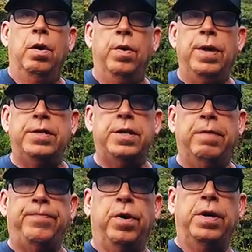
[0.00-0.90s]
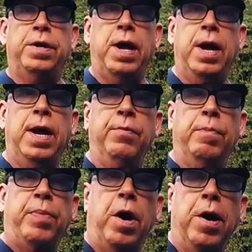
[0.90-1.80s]
Well, that's it for today. We're
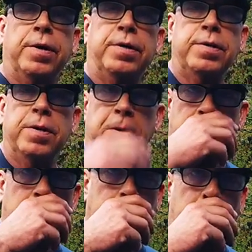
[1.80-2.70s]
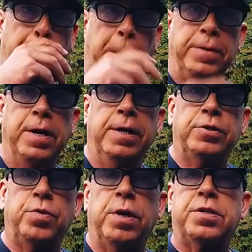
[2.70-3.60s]
parked at this
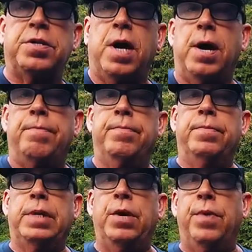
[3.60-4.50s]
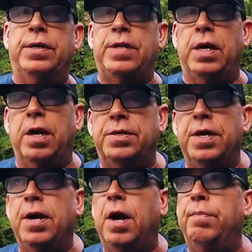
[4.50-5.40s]
truck stop, getting ready to take our
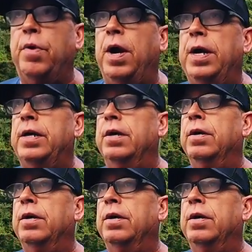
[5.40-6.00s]
10-hour break.